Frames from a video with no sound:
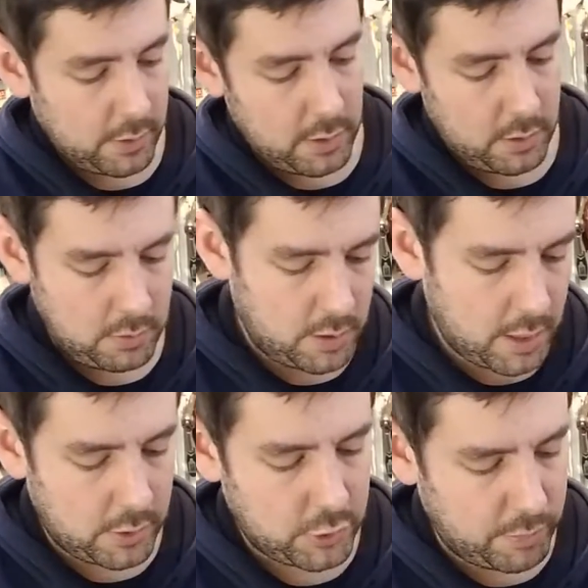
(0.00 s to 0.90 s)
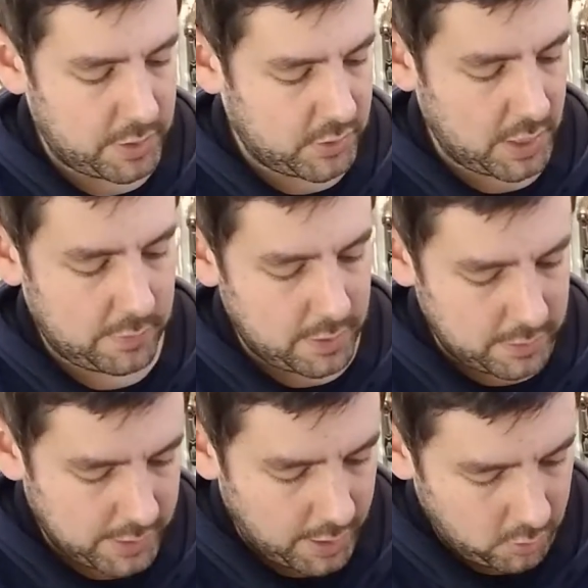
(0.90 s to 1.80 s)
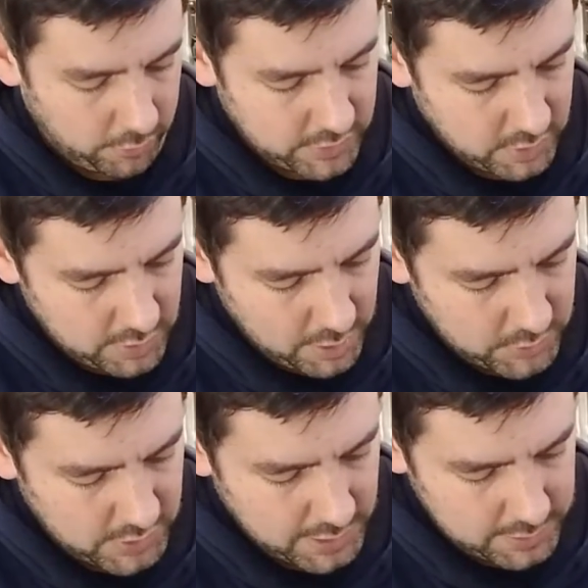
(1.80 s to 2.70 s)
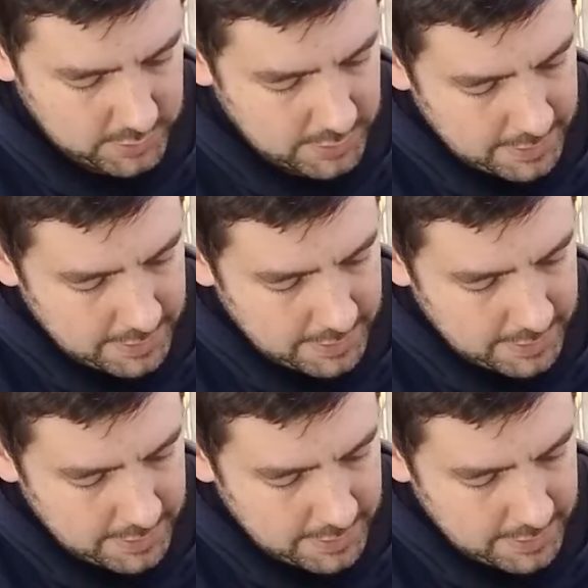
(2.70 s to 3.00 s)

the inner tube inside and then the tyre obviously on the outside,